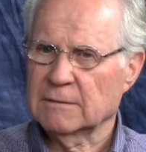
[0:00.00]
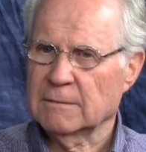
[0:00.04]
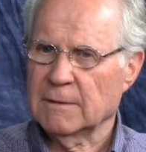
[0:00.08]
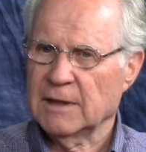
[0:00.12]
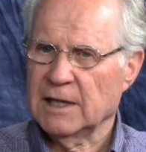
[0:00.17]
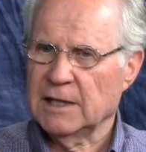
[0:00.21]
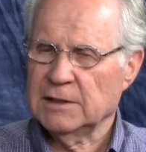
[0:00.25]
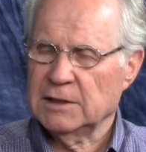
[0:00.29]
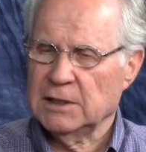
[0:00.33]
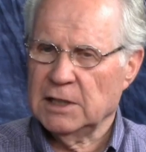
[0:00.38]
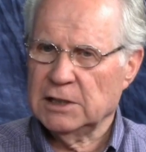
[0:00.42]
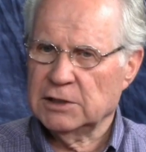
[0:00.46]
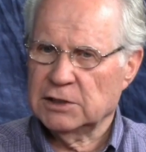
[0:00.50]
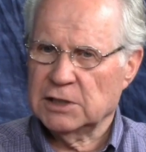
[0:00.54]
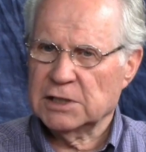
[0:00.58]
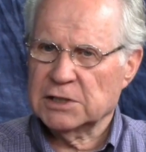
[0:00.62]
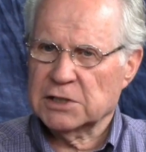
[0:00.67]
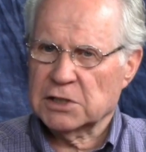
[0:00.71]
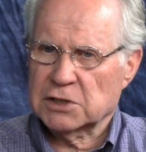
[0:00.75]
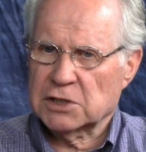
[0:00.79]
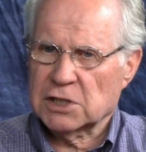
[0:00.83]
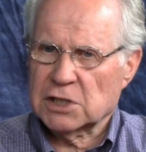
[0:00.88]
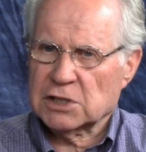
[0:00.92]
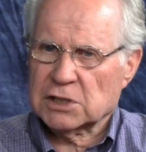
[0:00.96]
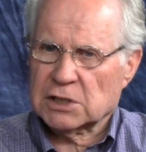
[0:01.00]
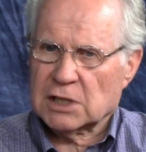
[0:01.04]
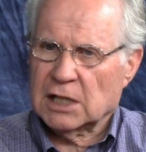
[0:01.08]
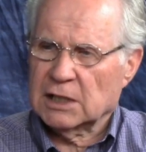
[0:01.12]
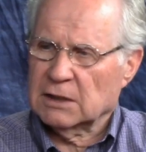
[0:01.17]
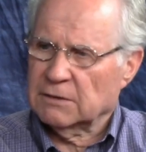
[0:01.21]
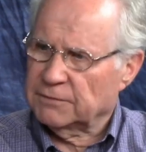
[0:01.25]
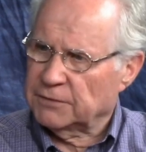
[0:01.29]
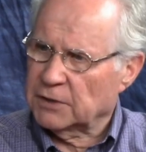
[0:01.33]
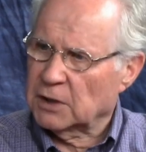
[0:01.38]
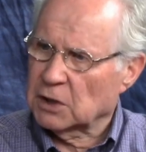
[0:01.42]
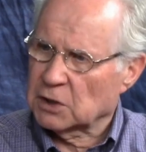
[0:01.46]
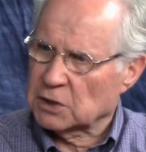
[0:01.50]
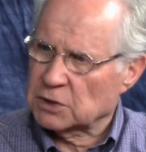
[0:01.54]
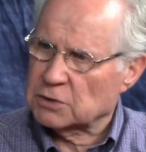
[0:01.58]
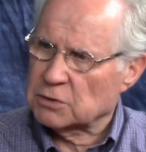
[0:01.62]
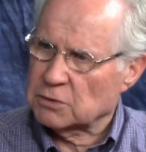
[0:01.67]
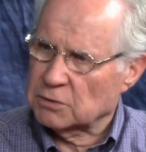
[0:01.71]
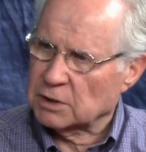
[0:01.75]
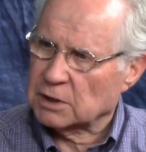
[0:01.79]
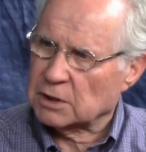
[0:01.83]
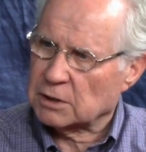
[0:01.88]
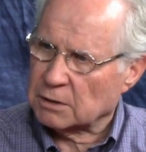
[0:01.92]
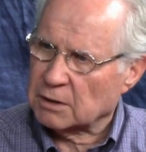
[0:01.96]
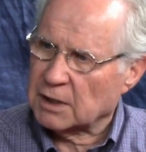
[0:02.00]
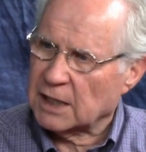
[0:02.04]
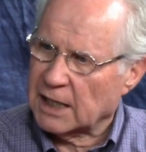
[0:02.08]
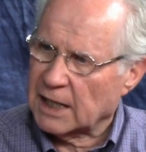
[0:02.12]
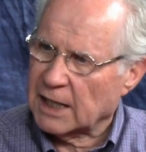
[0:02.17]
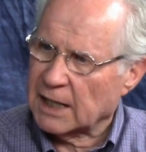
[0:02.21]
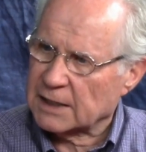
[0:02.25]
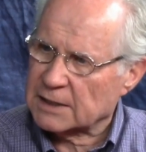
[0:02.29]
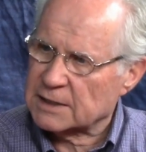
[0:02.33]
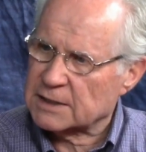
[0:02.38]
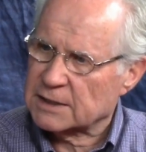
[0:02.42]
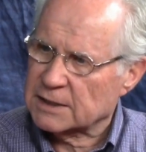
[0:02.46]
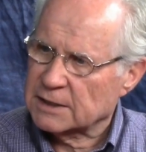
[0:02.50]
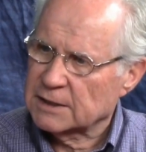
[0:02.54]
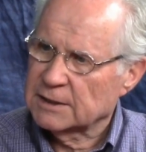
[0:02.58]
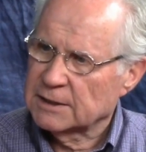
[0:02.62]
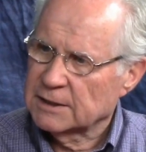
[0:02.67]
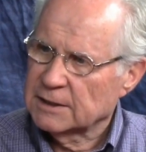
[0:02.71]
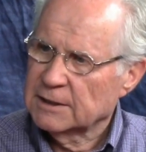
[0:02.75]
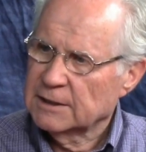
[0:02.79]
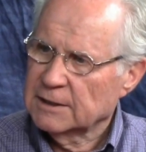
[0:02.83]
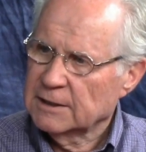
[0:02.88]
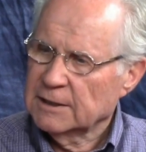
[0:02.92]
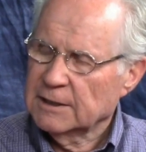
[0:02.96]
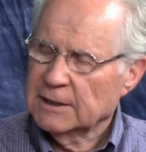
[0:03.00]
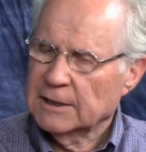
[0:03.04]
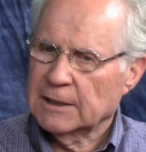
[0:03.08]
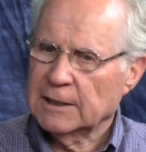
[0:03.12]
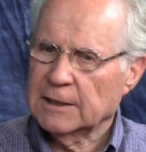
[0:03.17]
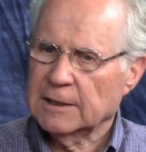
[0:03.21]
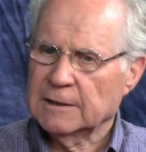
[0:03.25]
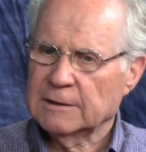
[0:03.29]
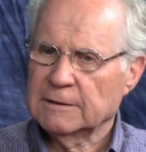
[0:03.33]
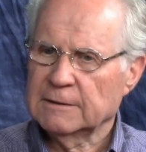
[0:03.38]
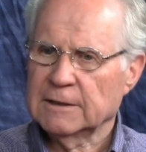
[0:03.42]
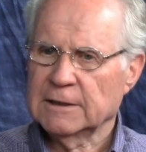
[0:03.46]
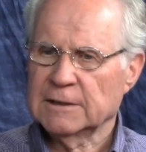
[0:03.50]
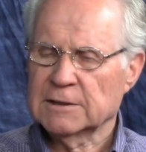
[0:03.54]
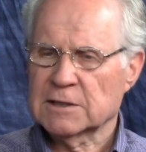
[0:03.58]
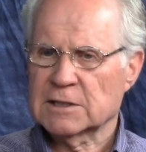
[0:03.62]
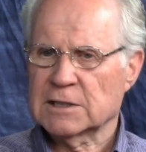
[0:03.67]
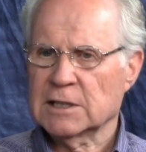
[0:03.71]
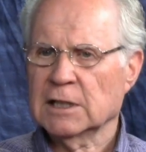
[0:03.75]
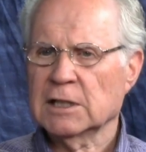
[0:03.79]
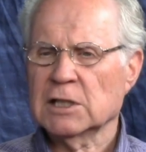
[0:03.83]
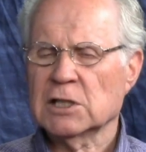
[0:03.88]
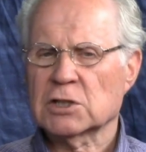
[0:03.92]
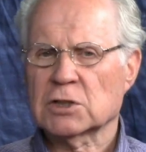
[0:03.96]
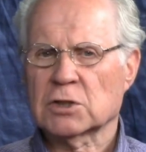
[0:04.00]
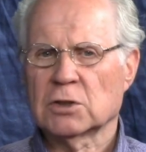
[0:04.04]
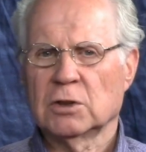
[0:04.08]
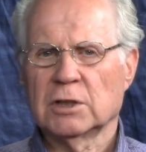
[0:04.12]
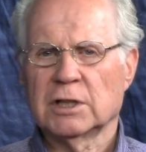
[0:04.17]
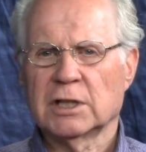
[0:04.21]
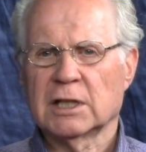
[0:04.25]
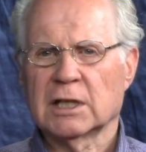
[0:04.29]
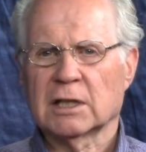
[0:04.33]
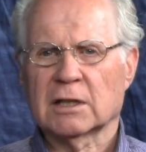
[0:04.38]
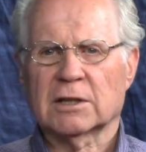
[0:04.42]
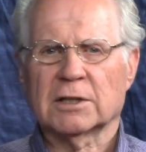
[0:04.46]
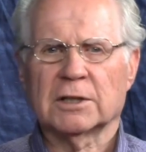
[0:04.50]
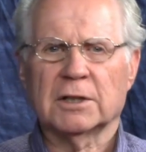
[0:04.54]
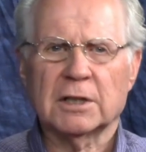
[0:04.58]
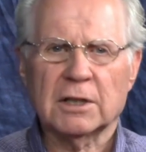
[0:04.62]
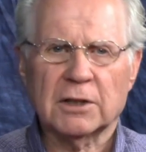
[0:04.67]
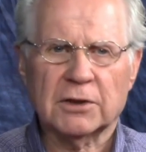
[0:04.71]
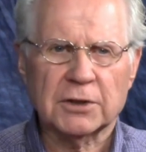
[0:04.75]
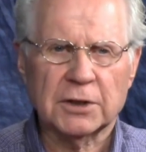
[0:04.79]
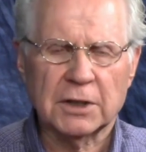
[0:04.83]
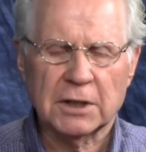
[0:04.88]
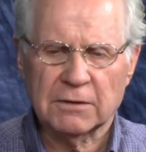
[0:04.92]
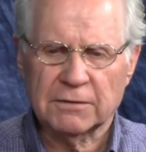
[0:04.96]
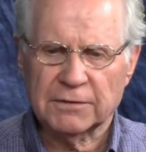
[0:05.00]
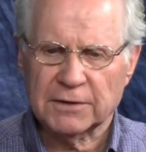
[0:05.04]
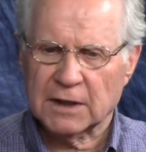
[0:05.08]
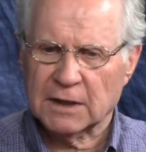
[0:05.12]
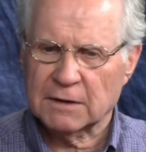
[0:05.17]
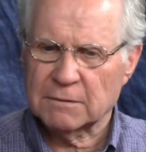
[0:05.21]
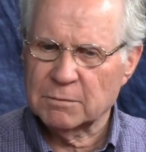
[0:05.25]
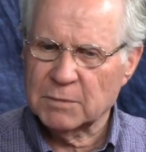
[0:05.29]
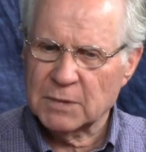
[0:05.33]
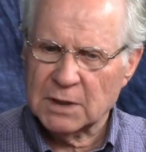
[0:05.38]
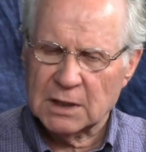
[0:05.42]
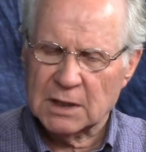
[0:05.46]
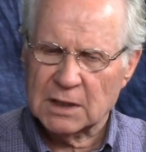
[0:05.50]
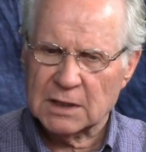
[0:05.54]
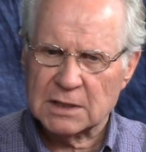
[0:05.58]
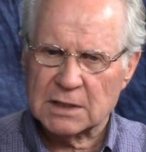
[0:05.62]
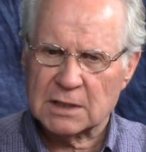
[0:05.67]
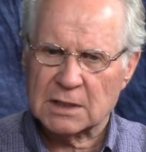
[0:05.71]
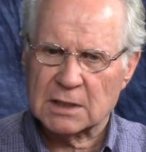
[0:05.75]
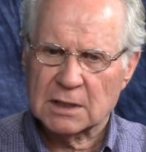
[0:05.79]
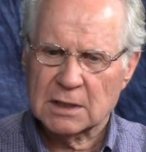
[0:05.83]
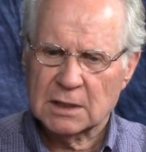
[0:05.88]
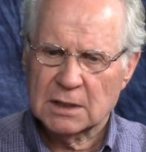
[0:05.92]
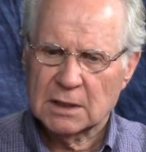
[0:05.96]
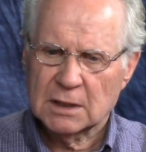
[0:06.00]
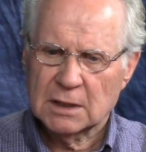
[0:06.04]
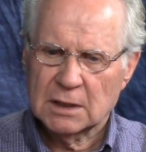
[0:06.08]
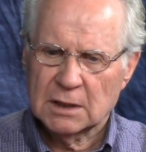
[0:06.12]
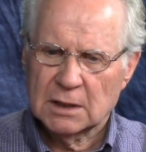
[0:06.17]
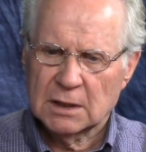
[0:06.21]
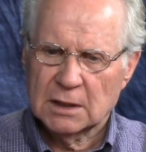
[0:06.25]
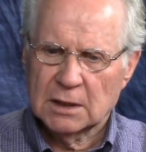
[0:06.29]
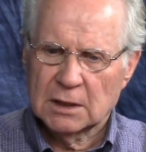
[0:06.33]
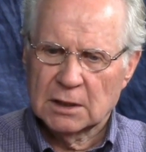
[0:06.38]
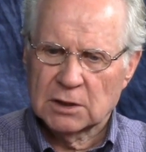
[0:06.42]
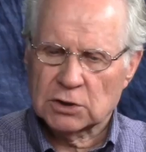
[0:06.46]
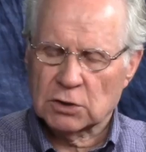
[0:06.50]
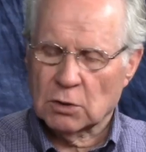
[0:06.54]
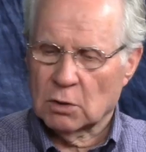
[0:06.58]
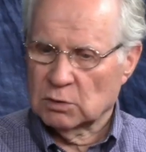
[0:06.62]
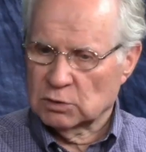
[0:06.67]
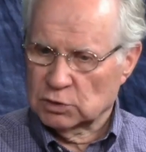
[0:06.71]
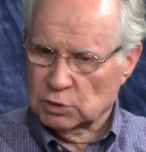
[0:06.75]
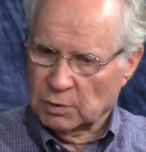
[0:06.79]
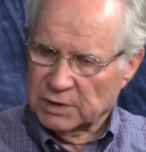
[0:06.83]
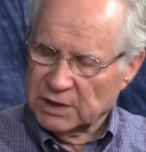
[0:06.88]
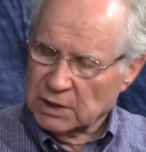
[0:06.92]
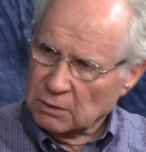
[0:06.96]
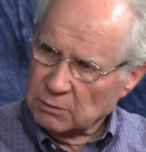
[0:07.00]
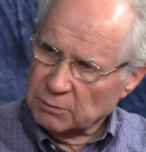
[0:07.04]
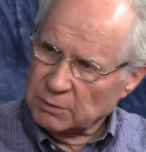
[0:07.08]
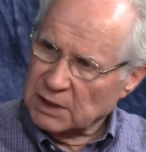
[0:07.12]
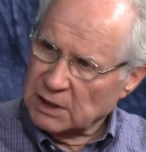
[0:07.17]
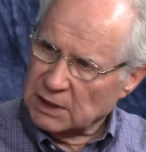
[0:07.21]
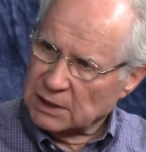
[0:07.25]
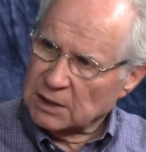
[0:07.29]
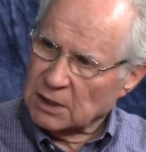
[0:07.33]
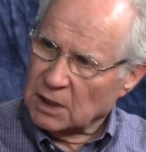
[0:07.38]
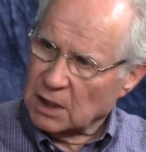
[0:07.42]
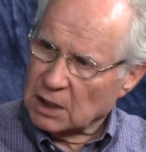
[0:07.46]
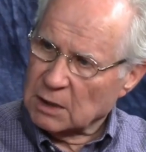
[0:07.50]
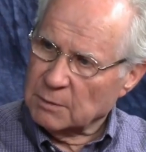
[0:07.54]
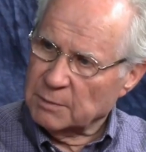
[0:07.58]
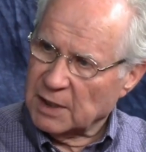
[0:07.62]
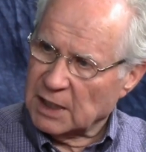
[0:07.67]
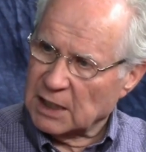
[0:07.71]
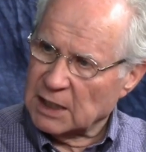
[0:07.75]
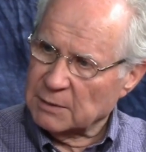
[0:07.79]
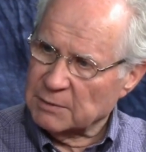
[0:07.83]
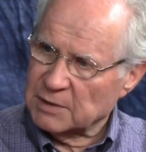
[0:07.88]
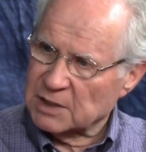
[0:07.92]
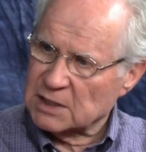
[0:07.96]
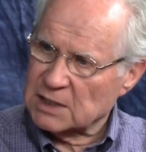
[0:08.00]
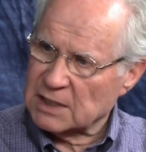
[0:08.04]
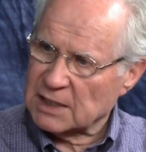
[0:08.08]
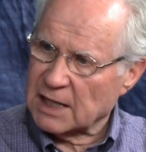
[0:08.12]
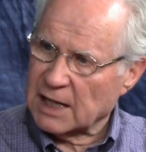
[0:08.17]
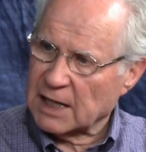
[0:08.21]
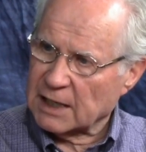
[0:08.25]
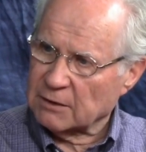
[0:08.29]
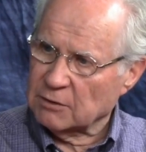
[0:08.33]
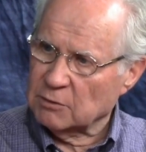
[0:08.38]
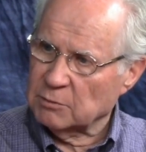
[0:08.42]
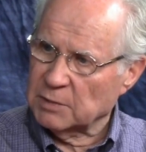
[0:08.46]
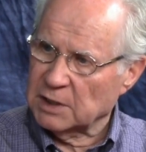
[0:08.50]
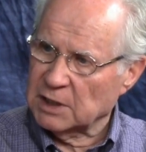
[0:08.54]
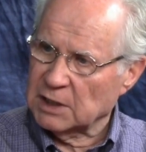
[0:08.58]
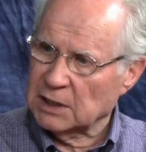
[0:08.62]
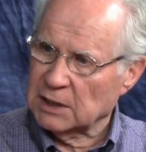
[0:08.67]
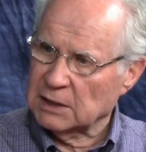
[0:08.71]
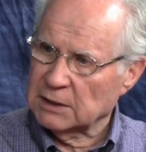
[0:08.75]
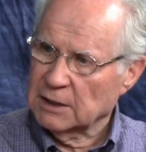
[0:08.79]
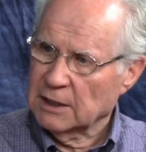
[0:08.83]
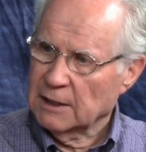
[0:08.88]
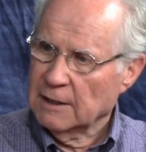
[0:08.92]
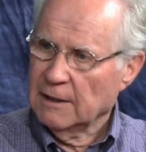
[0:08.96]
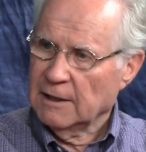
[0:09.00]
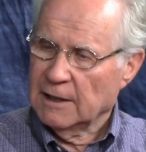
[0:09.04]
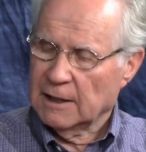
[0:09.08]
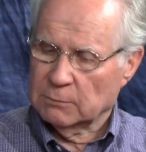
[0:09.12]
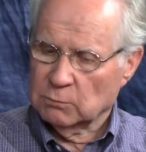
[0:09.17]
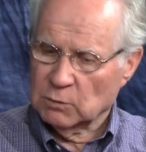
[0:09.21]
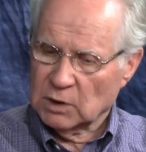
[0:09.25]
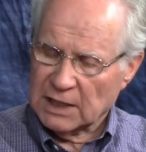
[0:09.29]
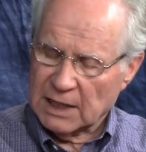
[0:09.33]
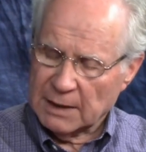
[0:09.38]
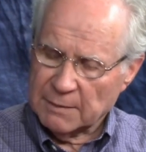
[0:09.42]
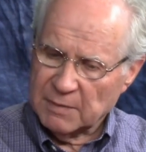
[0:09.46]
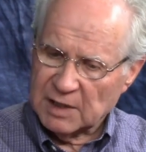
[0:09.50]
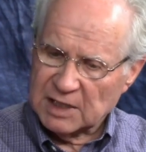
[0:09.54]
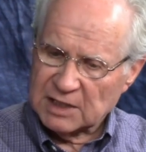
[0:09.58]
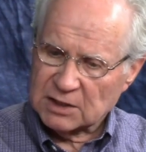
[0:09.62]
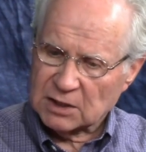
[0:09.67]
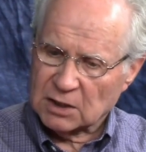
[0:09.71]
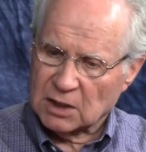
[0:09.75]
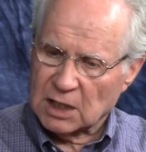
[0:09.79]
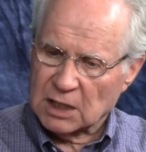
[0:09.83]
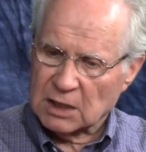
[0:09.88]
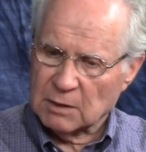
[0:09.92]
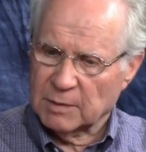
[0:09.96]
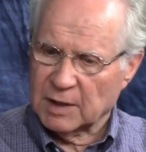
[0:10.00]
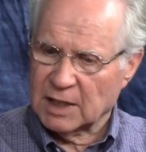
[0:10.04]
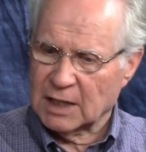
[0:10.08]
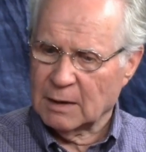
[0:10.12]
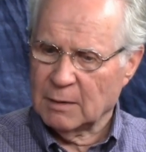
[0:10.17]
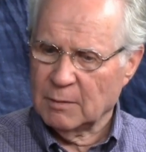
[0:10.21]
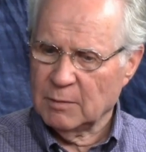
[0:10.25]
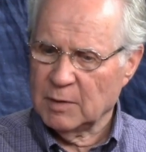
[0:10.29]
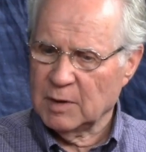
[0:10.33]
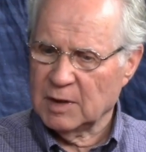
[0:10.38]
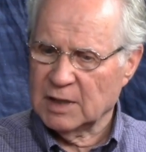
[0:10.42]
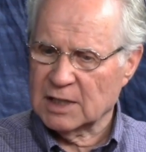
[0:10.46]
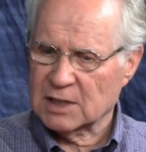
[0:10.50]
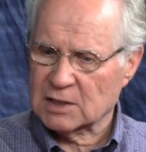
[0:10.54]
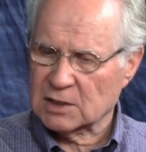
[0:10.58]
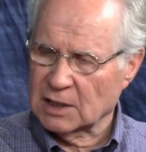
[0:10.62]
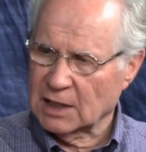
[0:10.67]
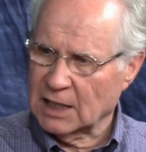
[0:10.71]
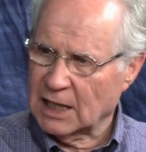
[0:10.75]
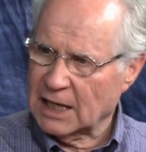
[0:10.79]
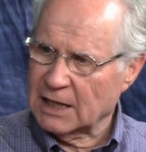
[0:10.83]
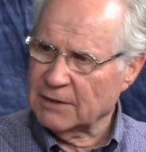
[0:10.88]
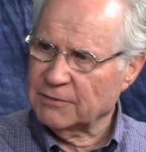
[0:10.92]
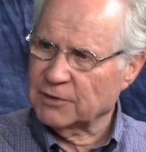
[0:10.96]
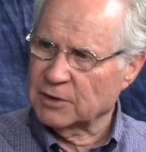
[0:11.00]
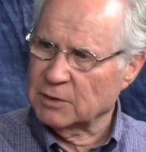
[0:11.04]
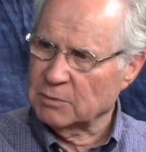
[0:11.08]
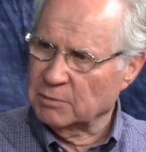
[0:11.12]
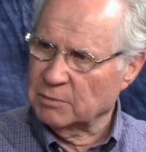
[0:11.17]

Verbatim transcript: He, he, Jesus just kind of falls through the cracks. Yeah. And in Sunday school, you get 30, 35 minutes so, so we don't really talk about him in sacrament meeting. And when I mean talk about, it, I mean his life and